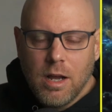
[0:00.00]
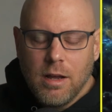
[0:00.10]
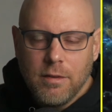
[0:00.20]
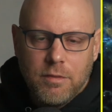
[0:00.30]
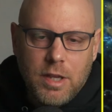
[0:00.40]

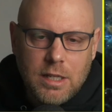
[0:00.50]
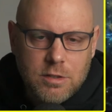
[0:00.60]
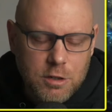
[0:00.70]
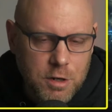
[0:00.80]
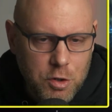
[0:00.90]
of the
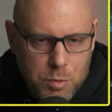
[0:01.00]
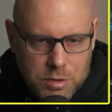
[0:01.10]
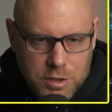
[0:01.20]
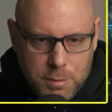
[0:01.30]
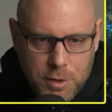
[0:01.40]
Star Trek New
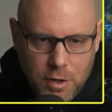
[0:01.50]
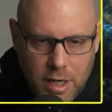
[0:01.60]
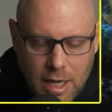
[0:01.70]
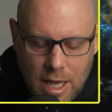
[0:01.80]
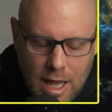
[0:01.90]
Worlds community.